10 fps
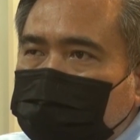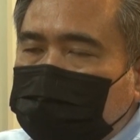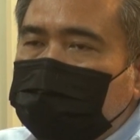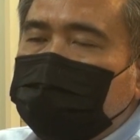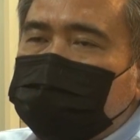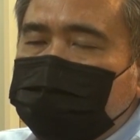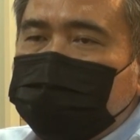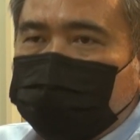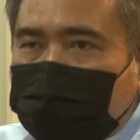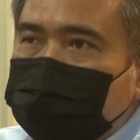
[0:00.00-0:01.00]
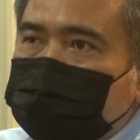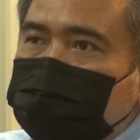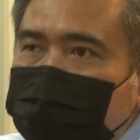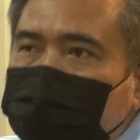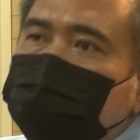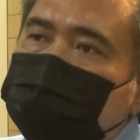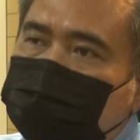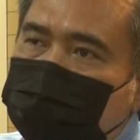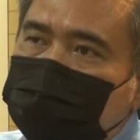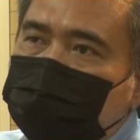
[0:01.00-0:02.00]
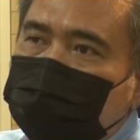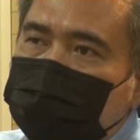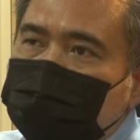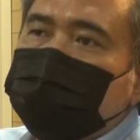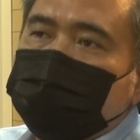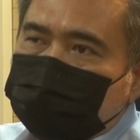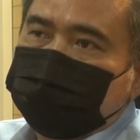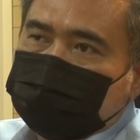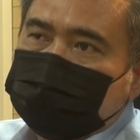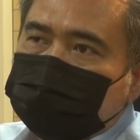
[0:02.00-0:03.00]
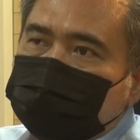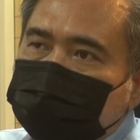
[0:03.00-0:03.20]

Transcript: he must be the general leading the troops